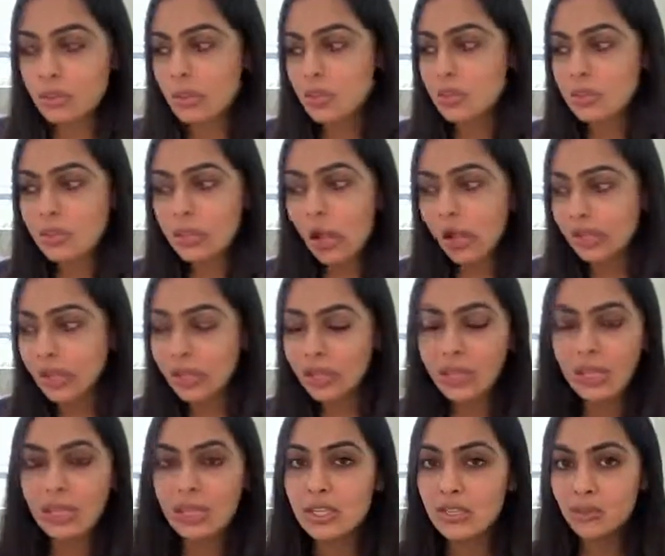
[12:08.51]
So it's not like
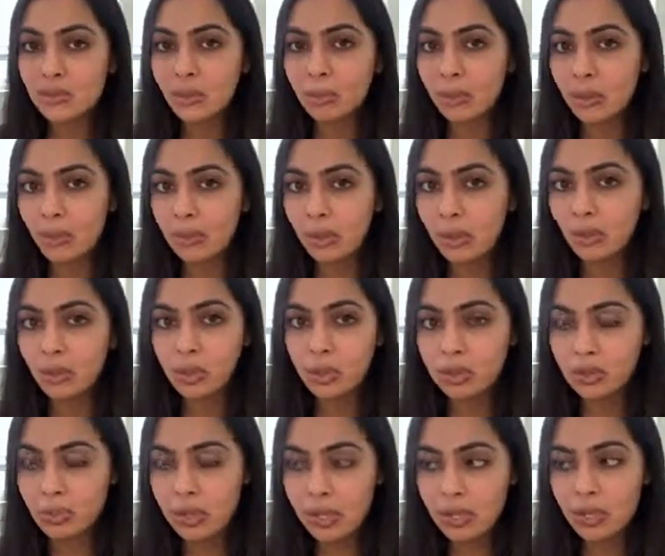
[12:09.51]
he's familiar
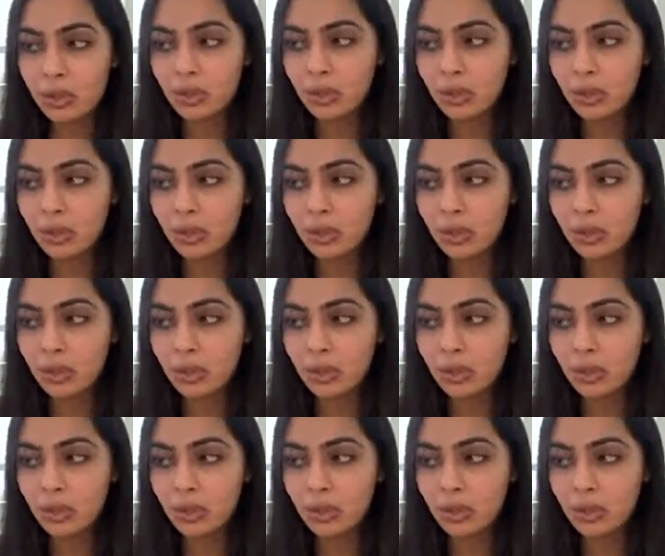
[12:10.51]
with me